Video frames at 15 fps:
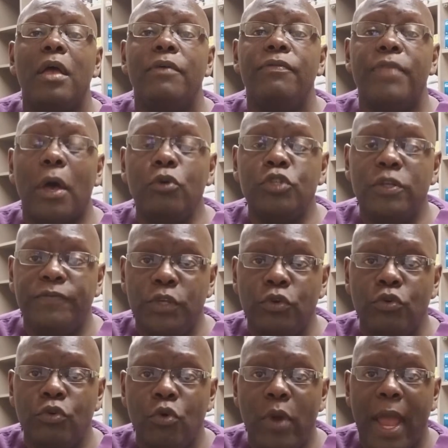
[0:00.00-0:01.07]
Those of you
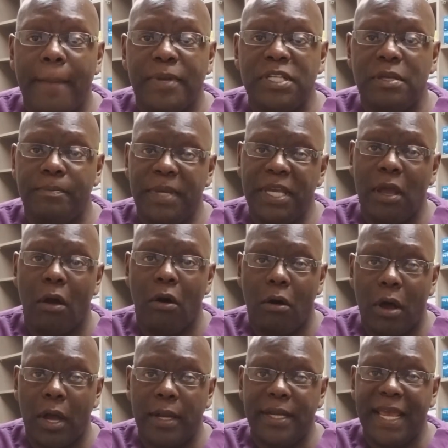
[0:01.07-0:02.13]
who happen to be
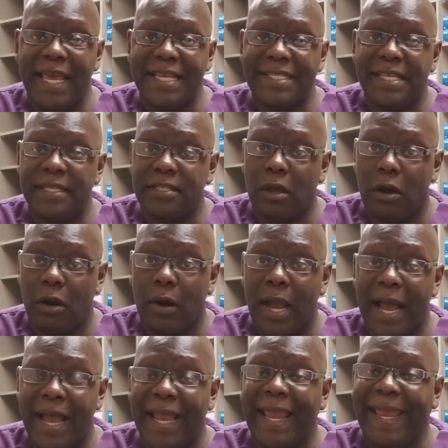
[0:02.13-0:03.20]
on
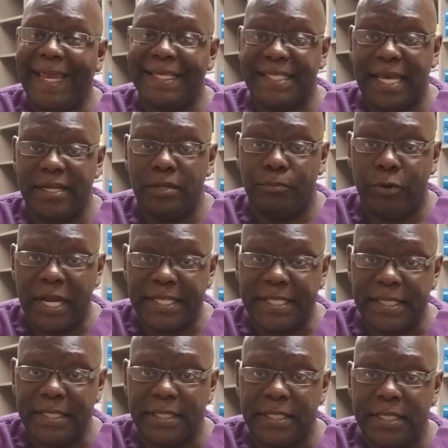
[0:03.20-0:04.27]
SSRI
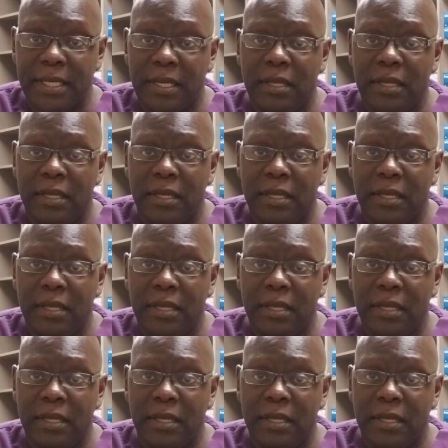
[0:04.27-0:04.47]
antidepressants,